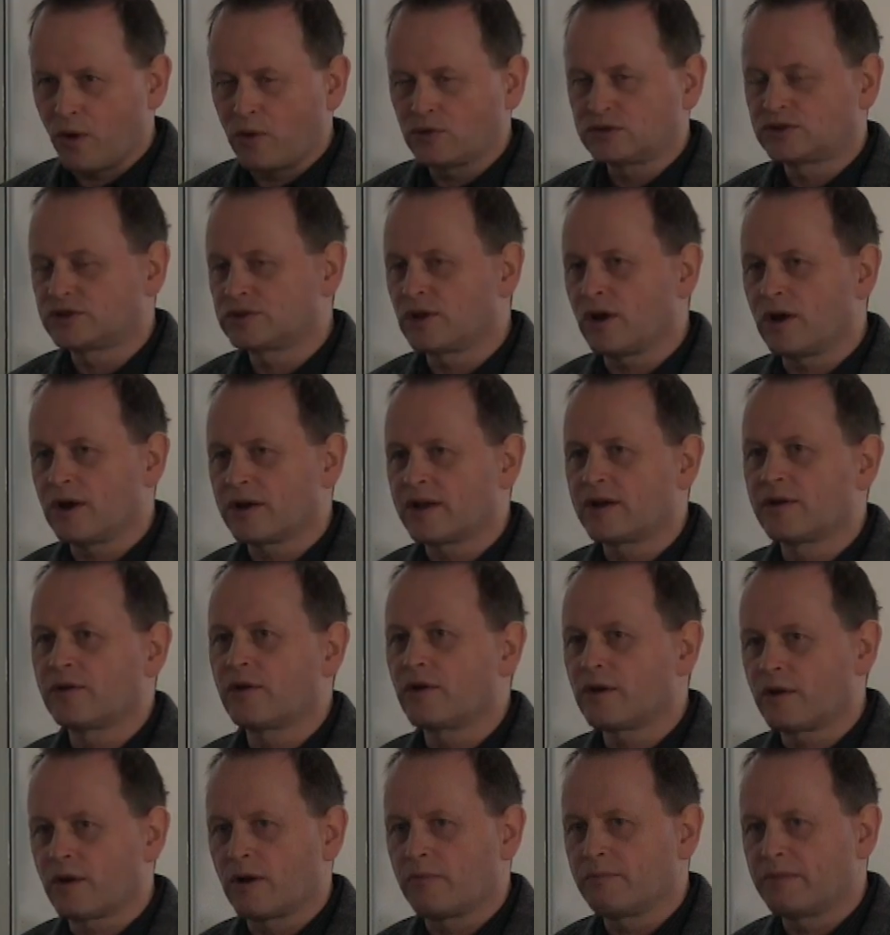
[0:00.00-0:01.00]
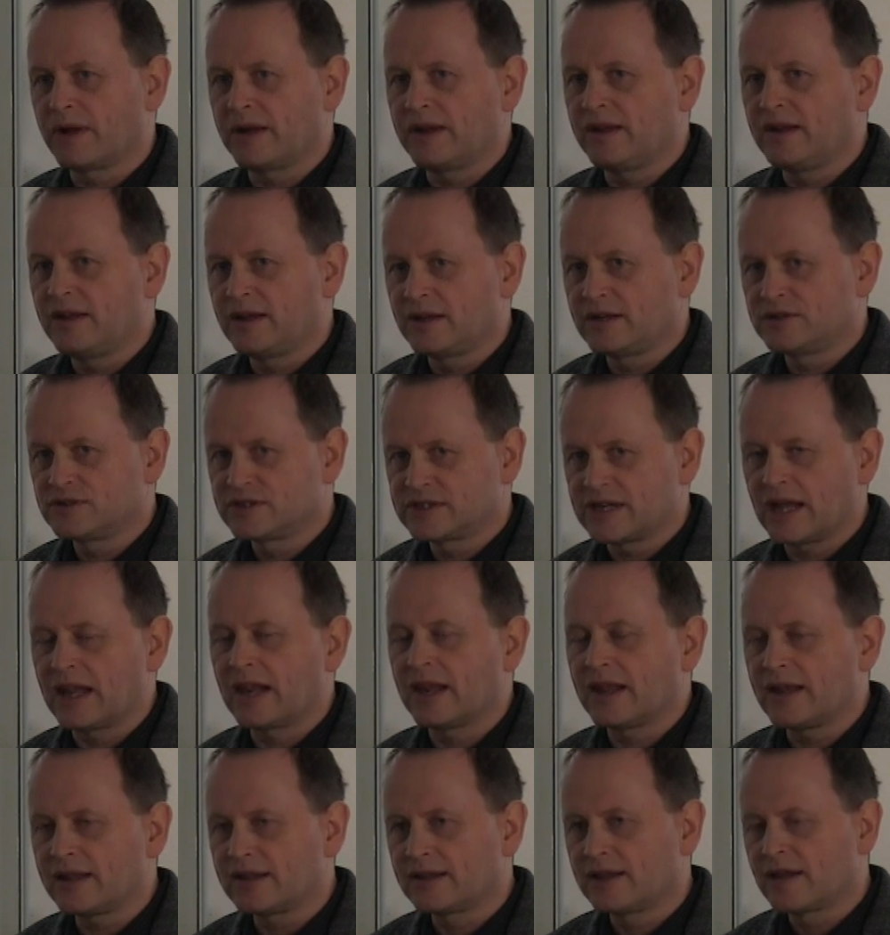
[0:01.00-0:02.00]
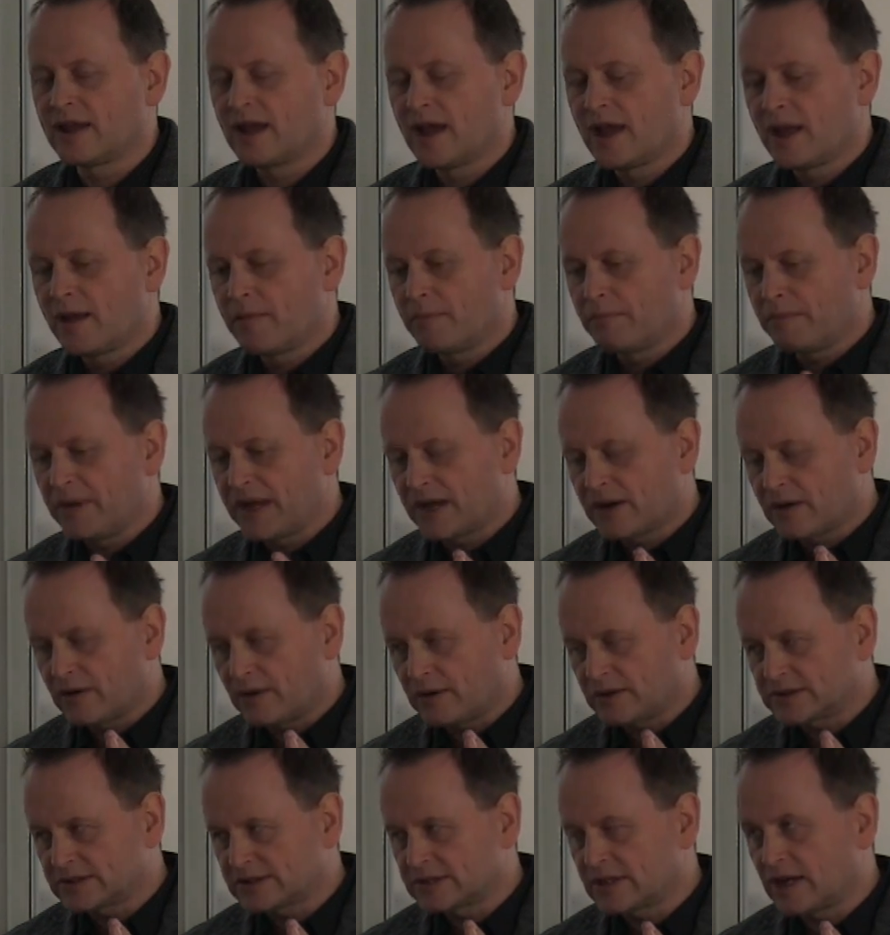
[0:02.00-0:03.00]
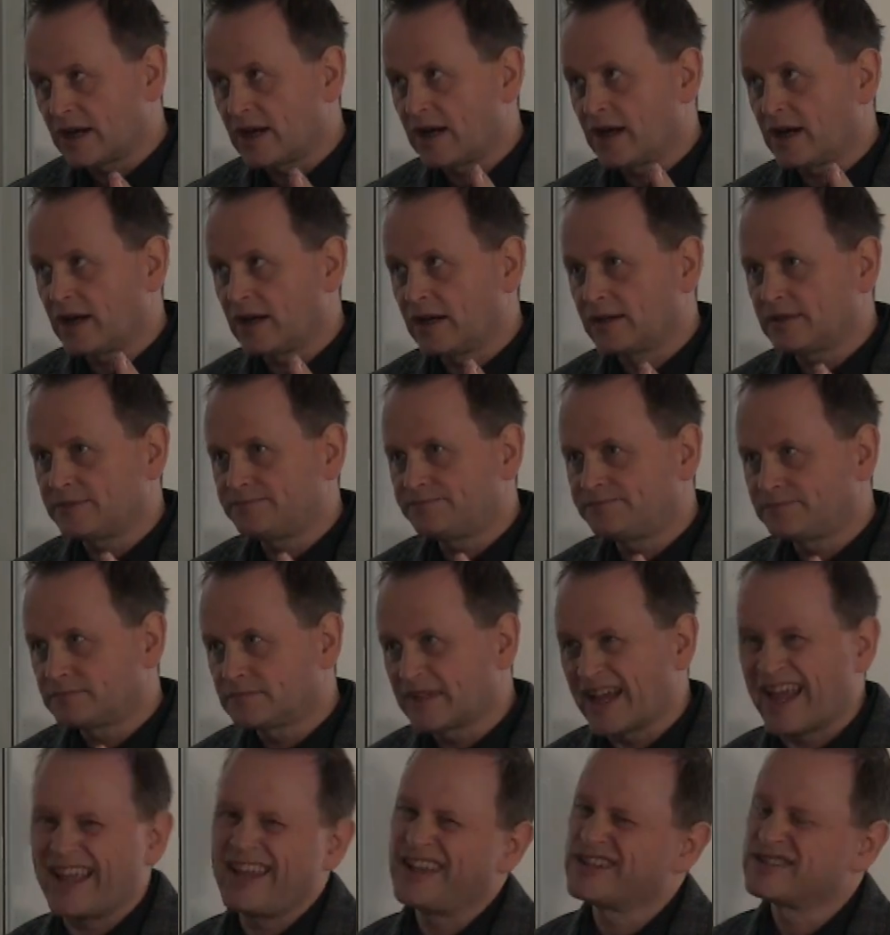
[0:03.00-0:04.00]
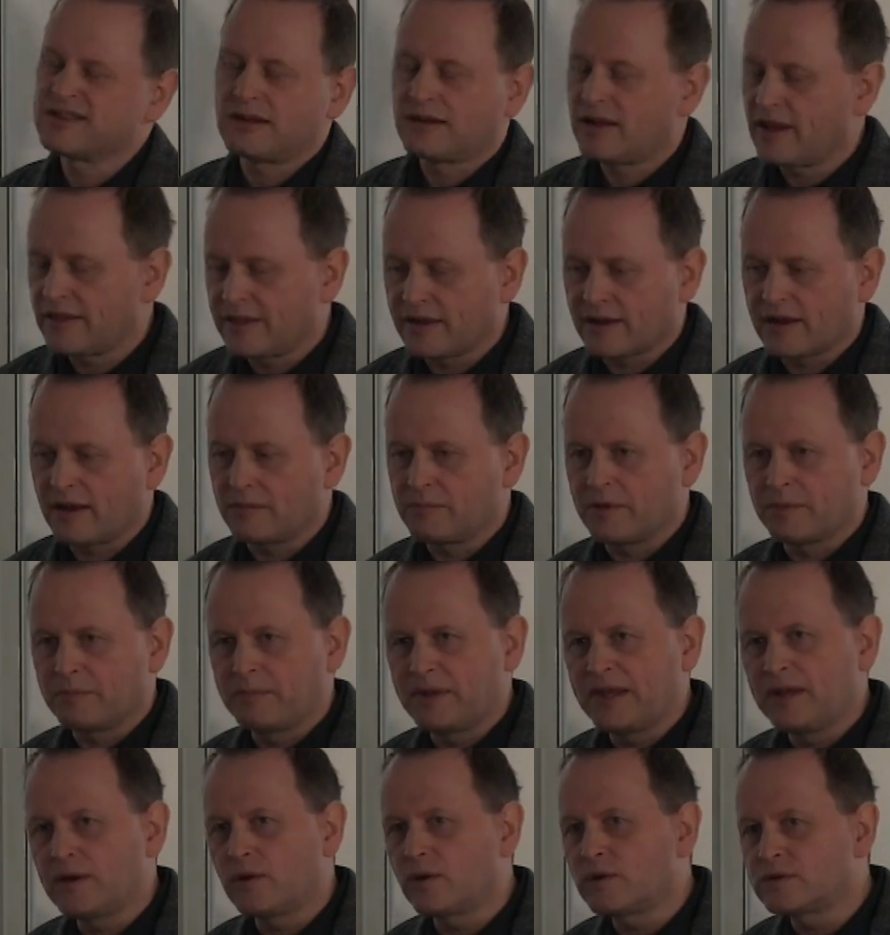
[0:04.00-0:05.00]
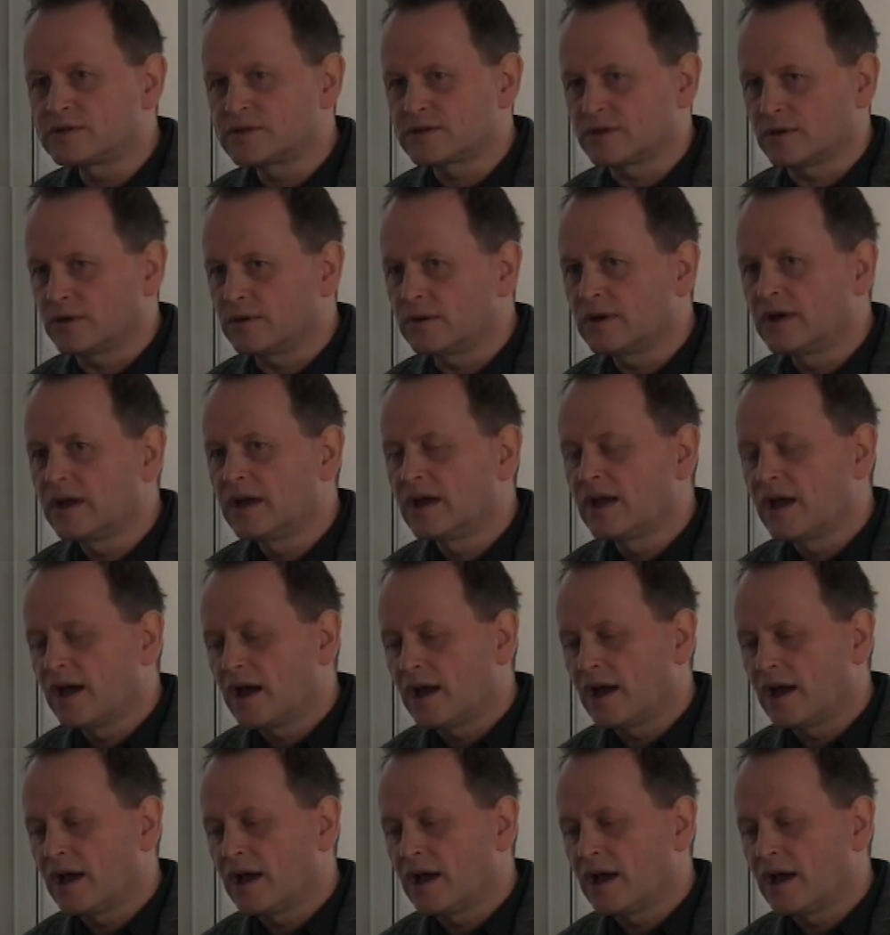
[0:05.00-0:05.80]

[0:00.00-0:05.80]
own stock in an oil company, sell it, because A, it's unethical, but B, also,